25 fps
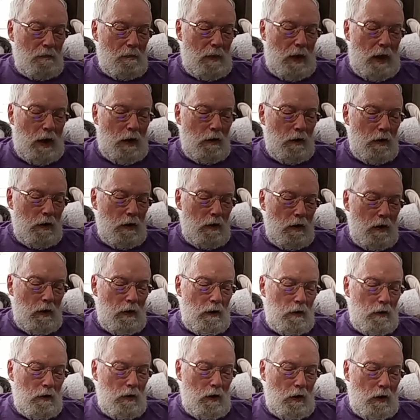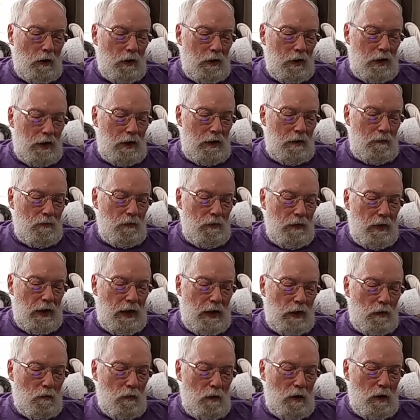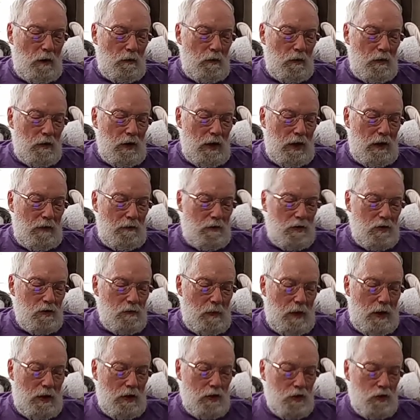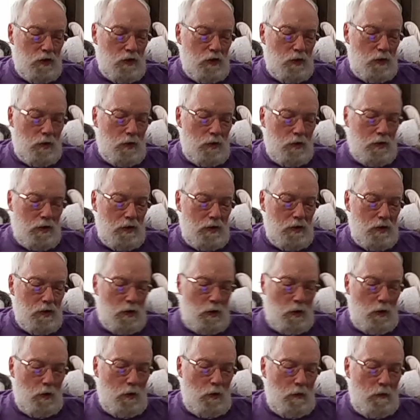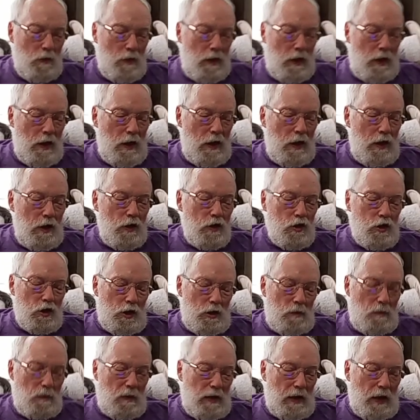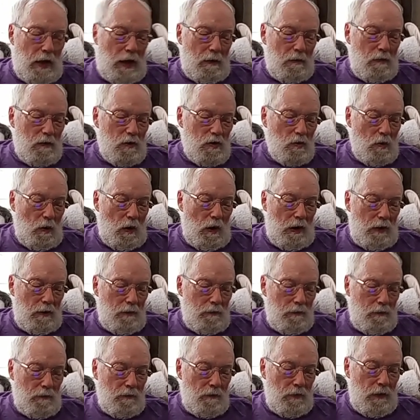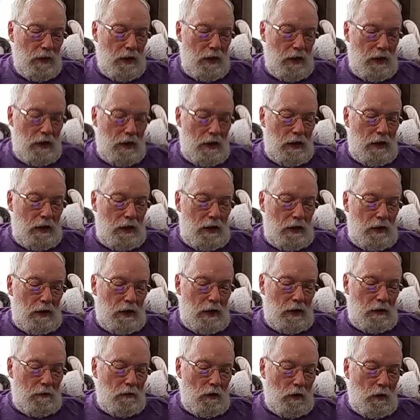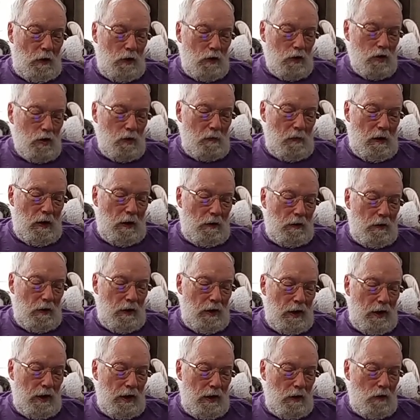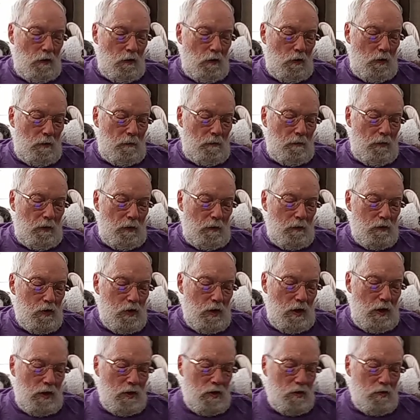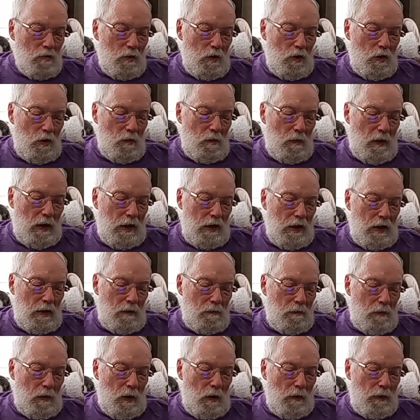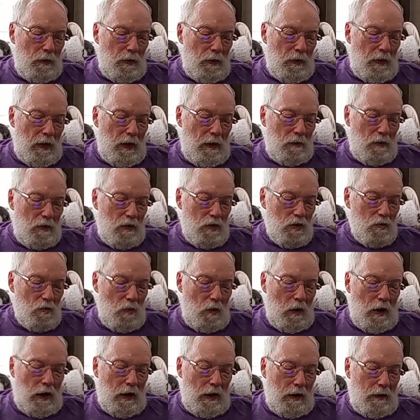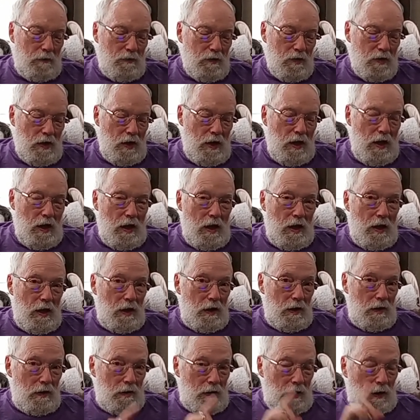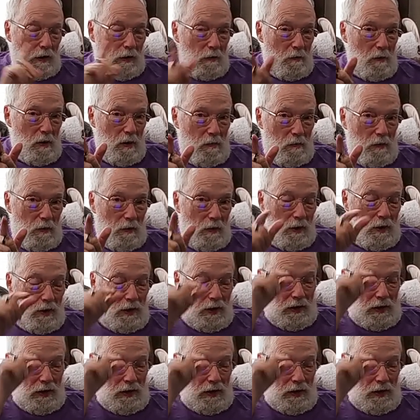mounted on her donkey, and went with David's messengers. And so she became his wife. David also married Ahinoam from Jezreel, making both of them his wives. I remember